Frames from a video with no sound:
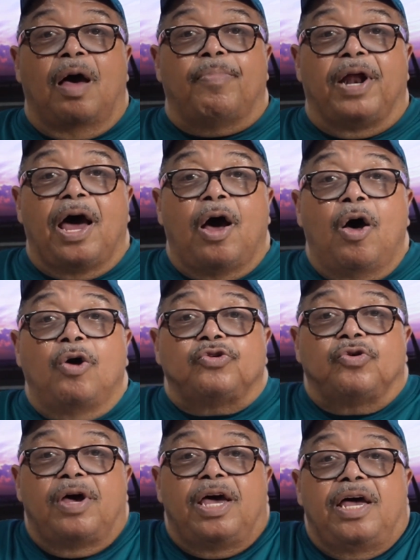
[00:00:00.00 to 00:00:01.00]
But I
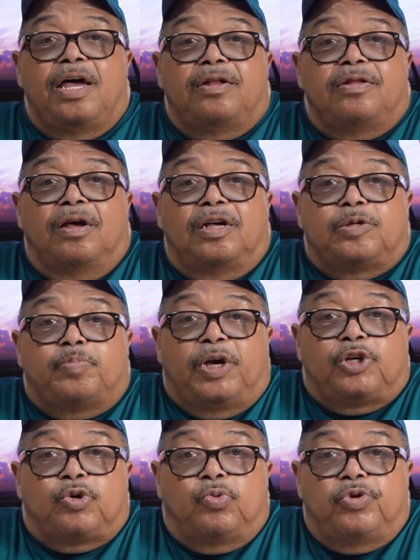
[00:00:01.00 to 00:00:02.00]
also had a
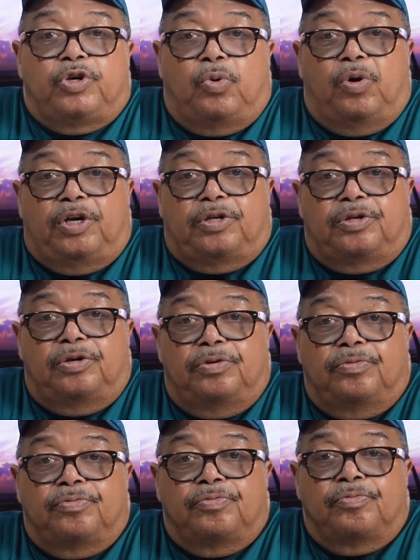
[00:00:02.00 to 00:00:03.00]
special request.
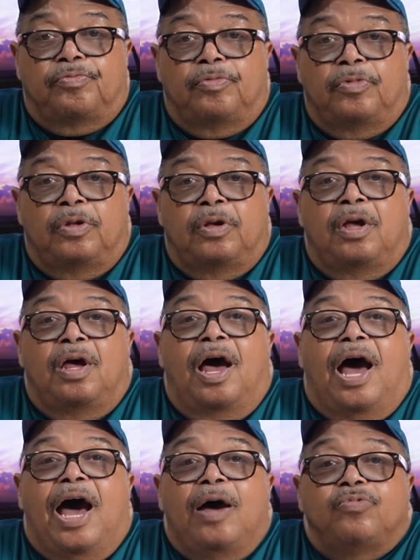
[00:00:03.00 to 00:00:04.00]

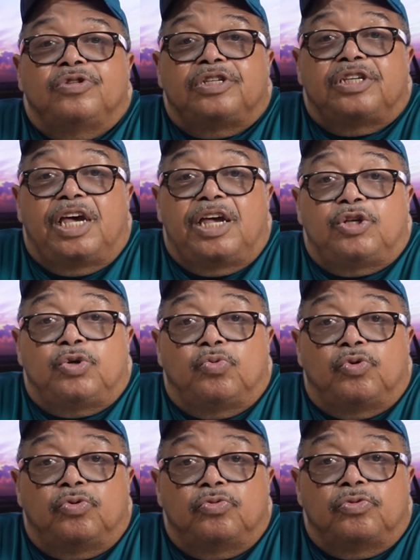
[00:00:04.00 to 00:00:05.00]
I was
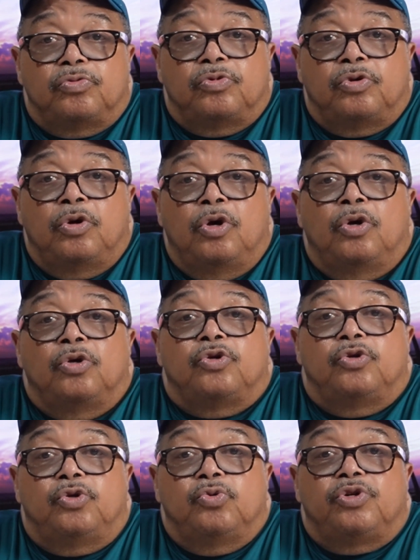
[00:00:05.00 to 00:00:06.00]
scheduled
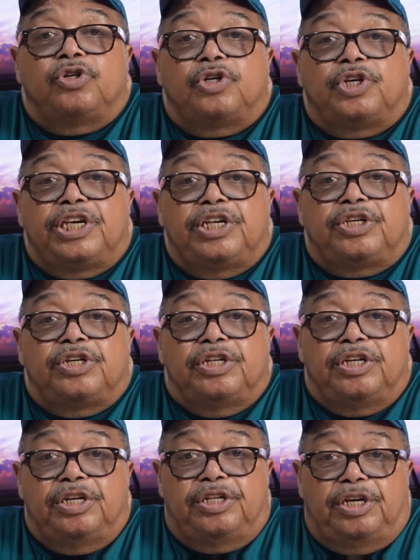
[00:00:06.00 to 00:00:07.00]
to do kitchen
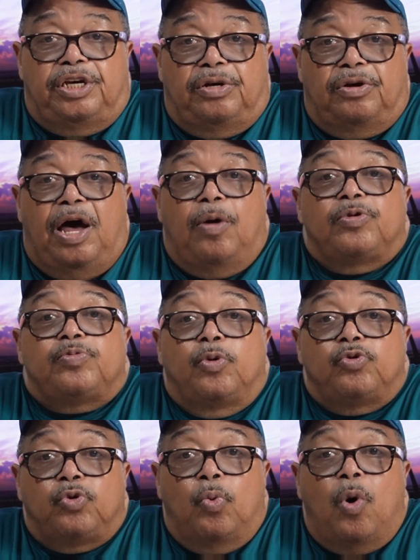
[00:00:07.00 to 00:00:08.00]
detail. I was
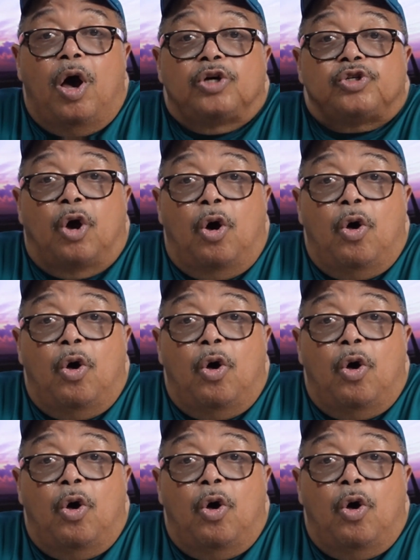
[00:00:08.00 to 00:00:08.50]
supposed to wash